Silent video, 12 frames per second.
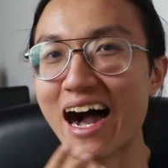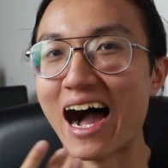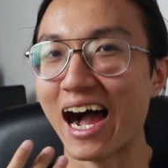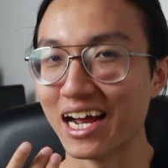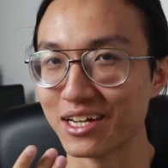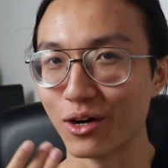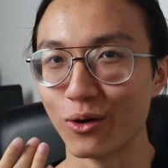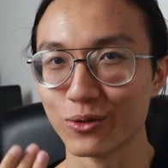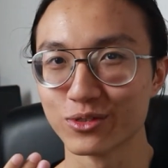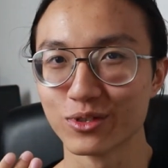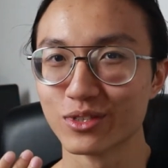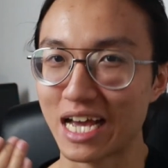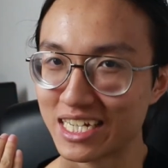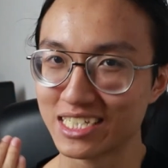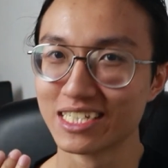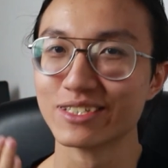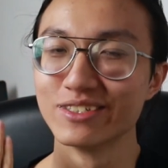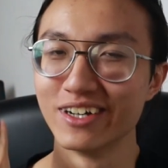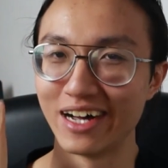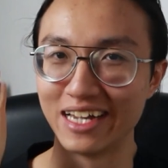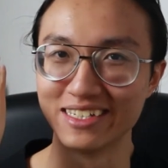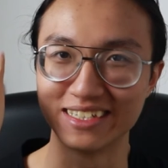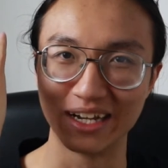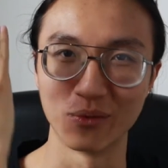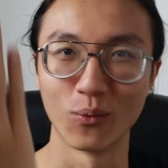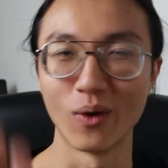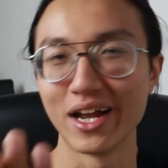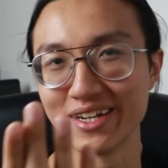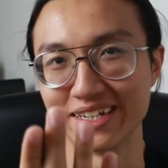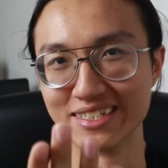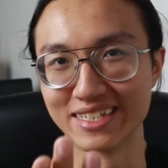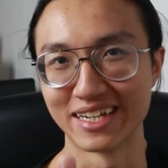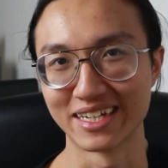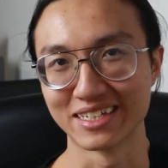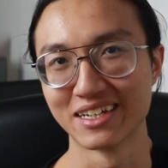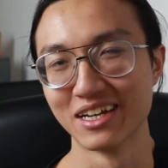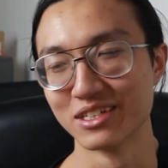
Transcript: I also actually do not understand what they're saying.